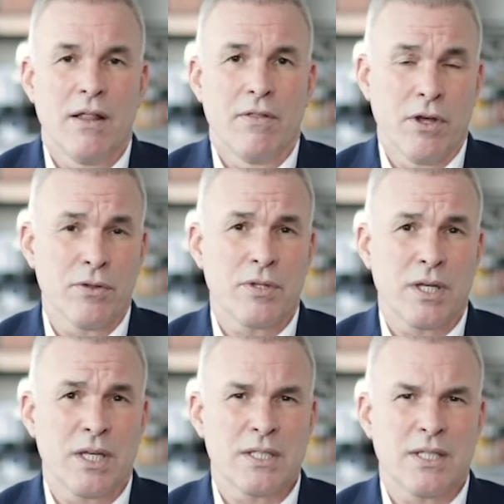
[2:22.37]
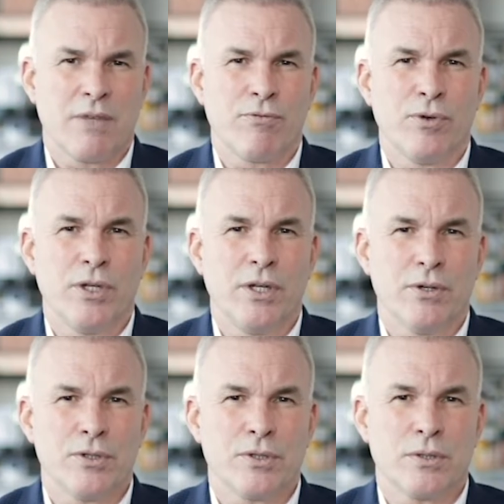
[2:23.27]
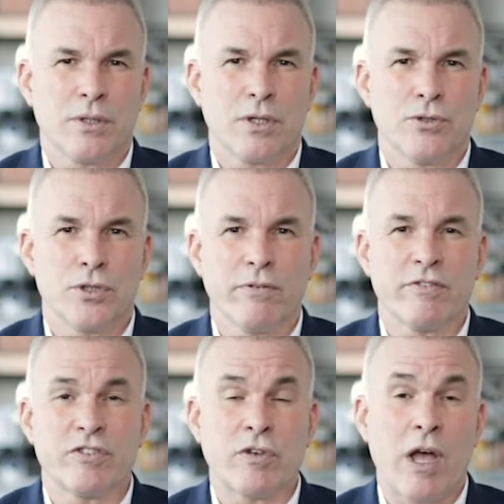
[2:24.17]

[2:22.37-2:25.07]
The other thing is that for years, conservatives